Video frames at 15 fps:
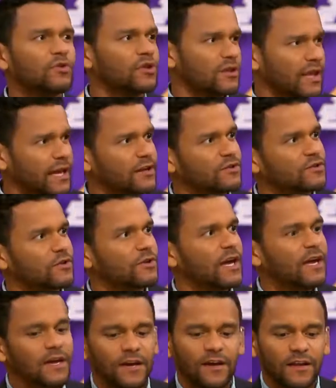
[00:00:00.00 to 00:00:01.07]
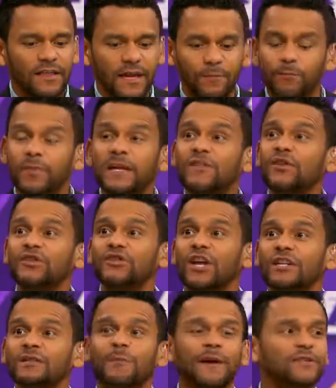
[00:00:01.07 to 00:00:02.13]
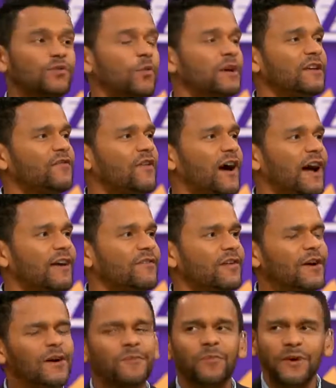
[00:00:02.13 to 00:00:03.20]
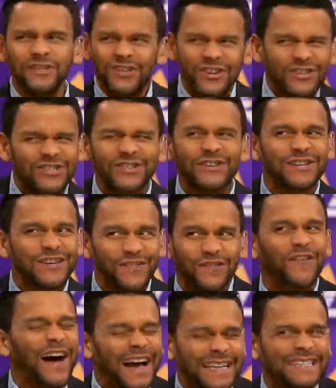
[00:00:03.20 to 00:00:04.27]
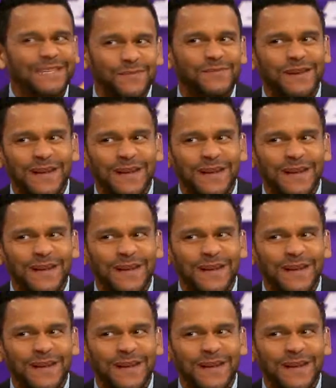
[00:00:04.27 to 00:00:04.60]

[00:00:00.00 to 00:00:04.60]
the Lakers, okay? They beat the Suns by 25, but you're still going to find some